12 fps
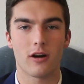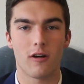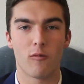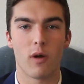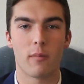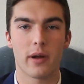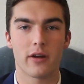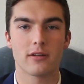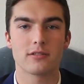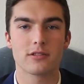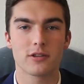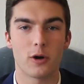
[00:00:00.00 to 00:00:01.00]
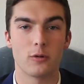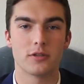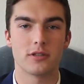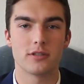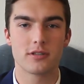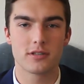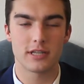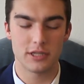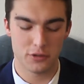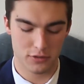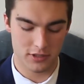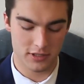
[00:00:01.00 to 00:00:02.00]
all of my parents, coaches,
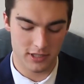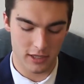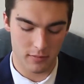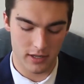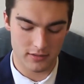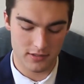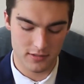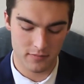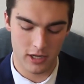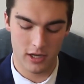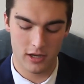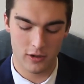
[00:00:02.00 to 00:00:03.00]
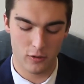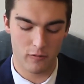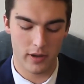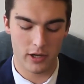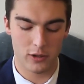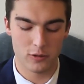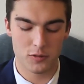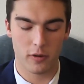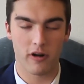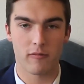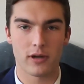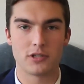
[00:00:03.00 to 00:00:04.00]
teachers, and teammates who have been a huge
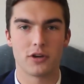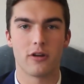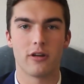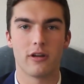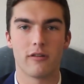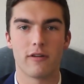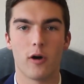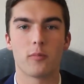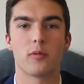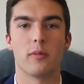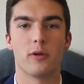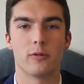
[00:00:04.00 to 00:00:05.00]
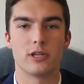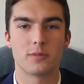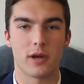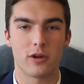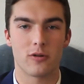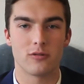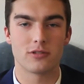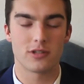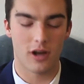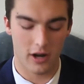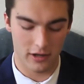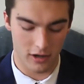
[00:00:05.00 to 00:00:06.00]
part of my journey and have helped me reach my goals
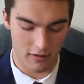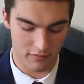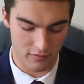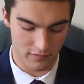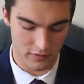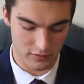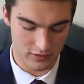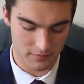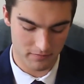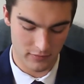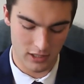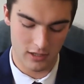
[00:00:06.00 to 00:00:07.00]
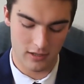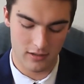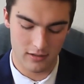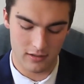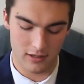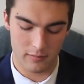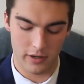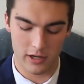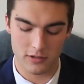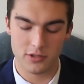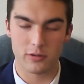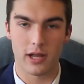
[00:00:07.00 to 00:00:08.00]
on and off the field. I'd
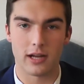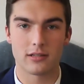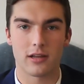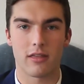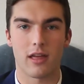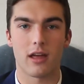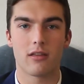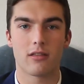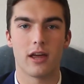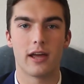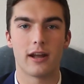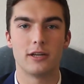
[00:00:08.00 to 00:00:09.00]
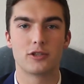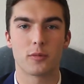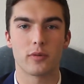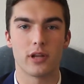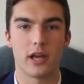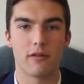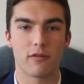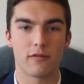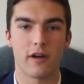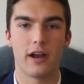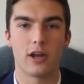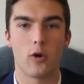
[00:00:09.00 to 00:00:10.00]
also like to thank the NIAAA for
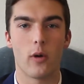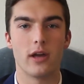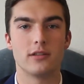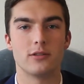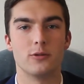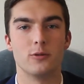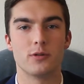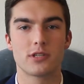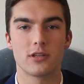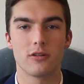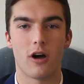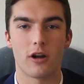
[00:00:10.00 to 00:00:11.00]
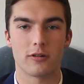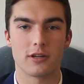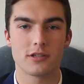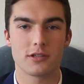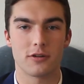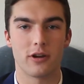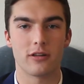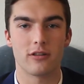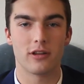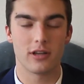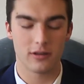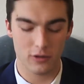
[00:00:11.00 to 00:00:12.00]
finding a way to still honor us during
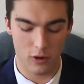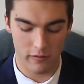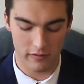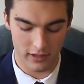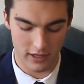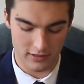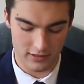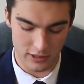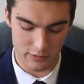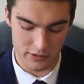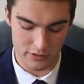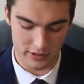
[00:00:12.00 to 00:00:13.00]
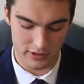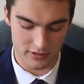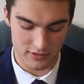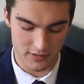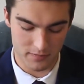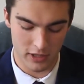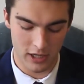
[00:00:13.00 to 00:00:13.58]
the COVID-19 restrictions.